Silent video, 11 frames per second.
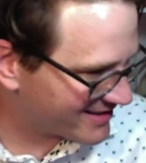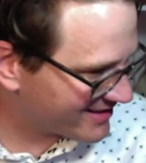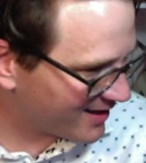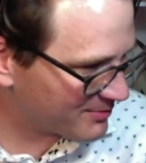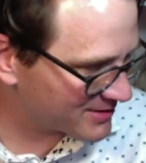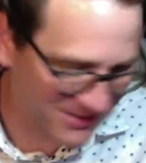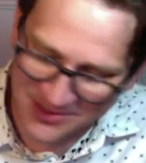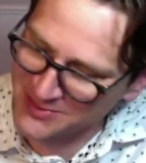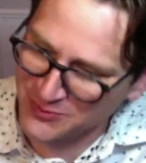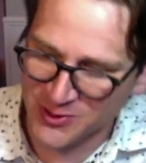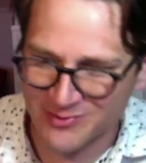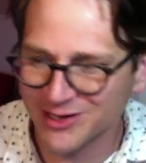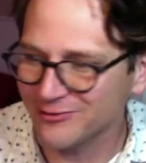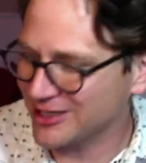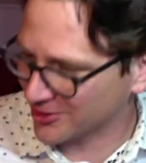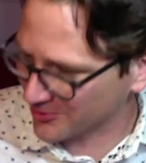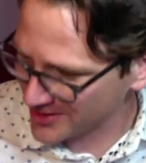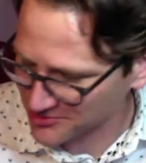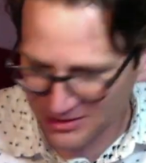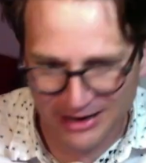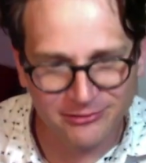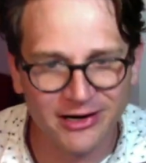up until this point, men have had a great
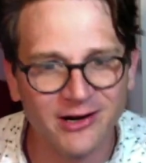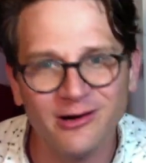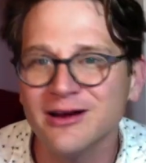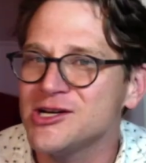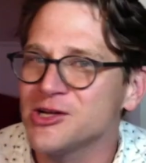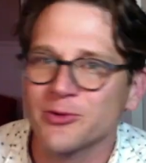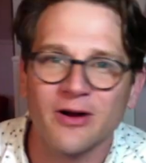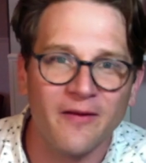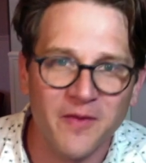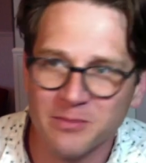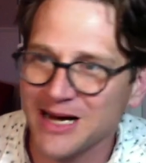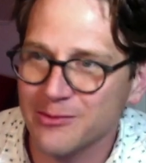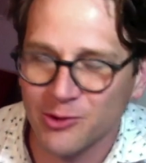track record throughout the Bible,